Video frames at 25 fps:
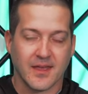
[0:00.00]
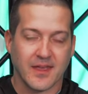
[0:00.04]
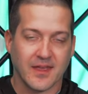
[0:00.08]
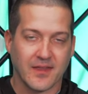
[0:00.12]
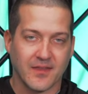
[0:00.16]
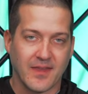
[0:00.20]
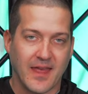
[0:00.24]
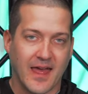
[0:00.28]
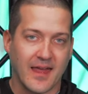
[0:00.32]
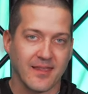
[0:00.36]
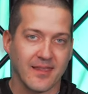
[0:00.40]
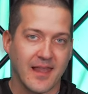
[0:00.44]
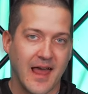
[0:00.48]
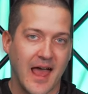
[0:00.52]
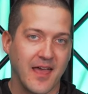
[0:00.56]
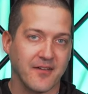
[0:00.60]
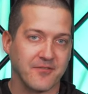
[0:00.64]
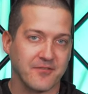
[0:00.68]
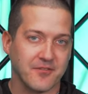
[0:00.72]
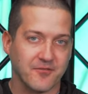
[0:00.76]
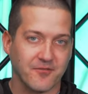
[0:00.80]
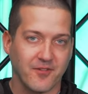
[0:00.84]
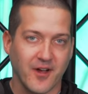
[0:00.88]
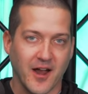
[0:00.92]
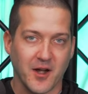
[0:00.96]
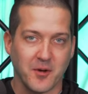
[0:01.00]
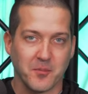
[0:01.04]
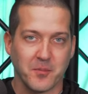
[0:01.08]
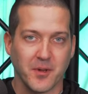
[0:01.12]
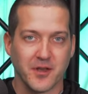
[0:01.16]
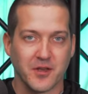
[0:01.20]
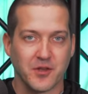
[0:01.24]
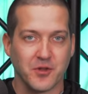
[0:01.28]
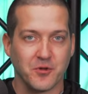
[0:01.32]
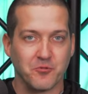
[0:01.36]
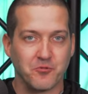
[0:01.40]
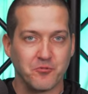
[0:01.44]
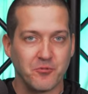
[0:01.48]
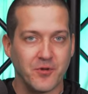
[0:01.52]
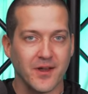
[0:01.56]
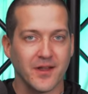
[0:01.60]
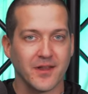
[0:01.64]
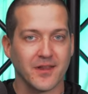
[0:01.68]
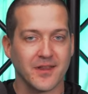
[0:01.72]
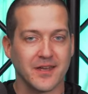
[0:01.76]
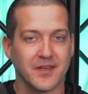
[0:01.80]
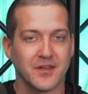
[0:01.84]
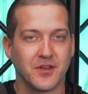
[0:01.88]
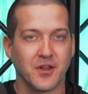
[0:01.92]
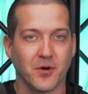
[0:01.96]
In that live environment, you
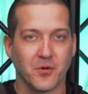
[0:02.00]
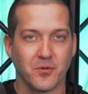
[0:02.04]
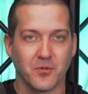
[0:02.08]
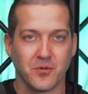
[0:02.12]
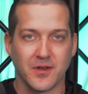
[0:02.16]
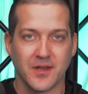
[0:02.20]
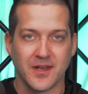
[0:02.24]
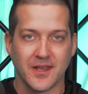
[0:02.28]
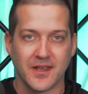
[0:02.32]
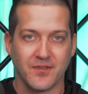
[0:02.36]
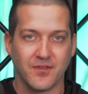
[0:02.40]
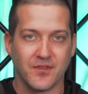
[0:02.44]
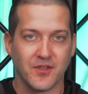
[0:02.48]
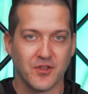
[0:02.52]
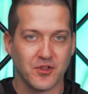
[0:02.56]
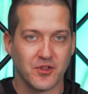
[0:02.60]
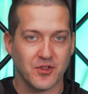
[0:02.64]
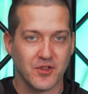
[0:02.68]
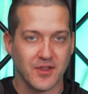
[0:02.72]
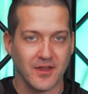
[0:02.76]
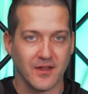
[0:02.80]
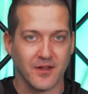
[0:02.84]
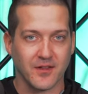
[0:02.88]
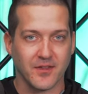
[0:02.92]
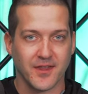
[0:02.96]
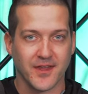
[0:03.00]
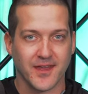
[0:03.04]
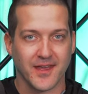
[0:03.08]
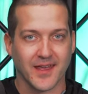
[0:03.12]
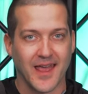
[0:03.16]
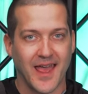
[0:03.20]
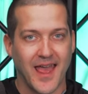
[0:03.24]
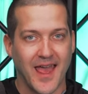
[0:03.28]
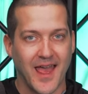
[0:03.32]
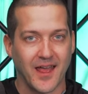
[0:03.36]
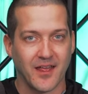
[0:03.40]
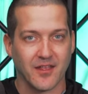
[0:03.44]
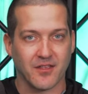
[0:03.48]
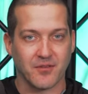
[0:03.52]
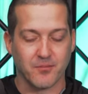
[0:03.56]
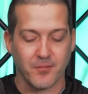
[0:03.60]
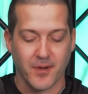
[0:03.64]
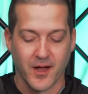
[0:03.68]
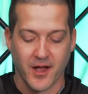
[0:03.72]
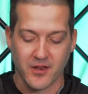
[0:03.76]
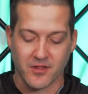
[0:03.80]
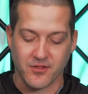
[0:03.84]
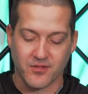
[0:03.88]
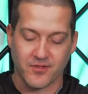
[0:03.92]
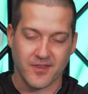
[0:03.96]
really don't need the shielding as
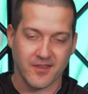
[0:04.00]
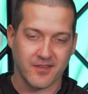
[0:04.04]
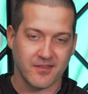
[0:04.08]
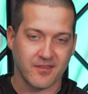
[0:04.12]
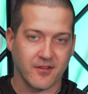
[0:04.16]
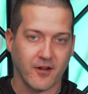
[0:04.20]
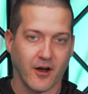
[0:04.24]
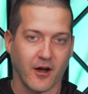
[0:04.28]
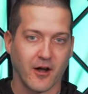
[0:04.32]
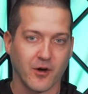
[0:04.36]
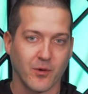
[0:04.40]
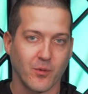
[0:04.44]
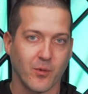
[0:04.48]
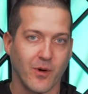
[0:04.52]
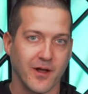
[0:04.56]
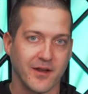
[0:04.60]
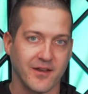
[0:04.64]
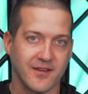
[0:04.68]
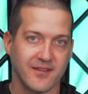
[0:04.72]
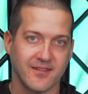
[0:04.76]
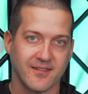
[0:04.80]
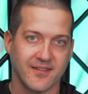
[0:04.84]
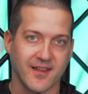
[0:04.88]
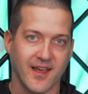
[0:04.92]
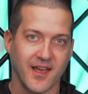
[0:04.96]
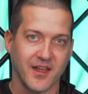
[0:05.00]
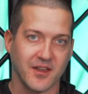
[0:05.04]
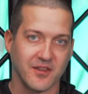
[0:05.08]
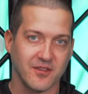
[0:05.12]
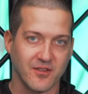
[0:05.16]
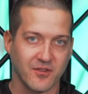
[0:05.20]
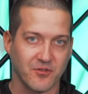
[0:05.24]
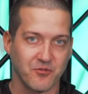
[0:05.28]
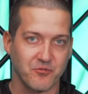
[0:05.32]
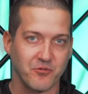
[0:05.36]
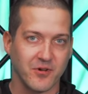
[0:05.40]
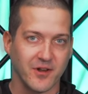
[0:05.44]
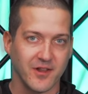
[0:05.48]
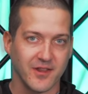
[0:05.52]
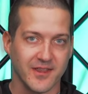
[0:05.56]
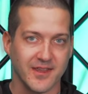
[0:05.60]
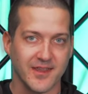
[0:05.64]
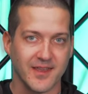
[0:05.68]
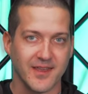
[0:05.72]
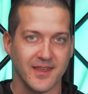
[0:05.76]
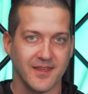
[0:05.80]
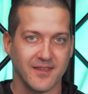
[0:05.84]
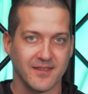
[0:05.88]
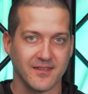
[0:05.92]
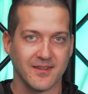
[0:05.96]
much. The star quad design just
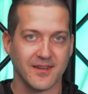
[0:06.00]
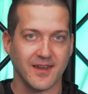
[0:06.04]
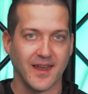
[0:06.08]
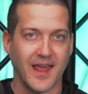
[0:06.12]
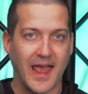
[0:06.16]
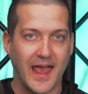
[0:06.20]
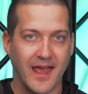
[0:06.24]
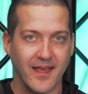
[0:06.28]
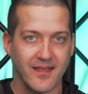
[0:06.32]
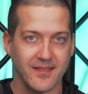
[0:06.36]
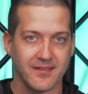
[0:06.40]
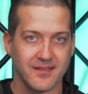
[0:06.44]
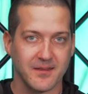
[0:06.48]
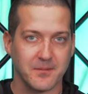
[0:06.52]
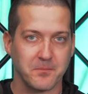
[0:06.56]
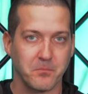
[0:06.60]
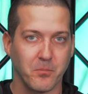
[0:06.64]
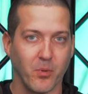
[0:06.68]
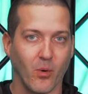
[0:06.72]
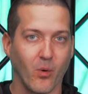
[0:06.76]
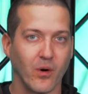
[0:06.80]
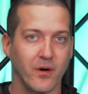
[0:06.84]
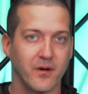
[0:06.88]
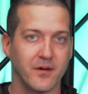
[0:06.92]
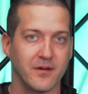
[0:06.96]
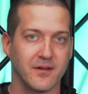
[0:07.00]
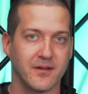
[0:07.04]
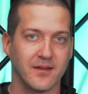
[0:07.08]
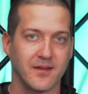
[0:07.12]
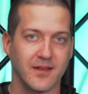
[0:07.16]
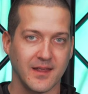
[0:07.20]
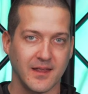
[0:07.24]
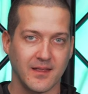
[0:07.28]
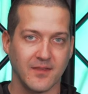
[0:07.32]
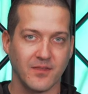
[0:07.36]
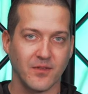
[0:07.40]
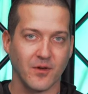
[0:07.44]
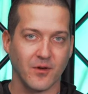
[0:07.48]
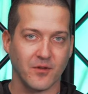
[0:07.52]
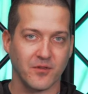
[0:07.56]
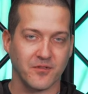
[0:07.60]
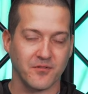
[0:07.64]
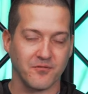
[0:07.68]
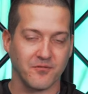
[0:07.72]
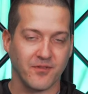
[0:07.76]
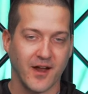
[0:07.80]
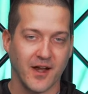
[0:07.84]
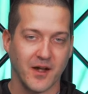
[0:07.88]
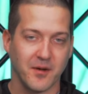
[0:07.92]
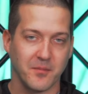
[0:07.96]
really isn't as important in those
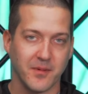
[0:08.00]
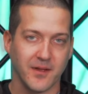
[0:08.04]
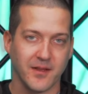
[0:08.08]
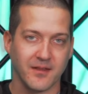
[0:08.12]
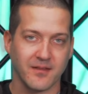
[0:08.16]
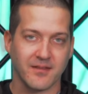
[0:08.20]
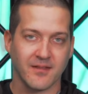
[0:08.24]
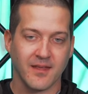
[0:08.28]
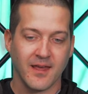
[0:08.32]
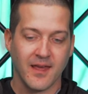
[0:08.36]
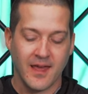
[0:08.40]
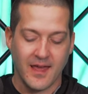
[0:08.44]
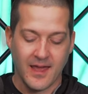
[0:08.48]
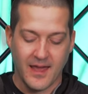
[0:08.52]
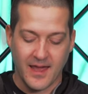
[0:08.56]
environments.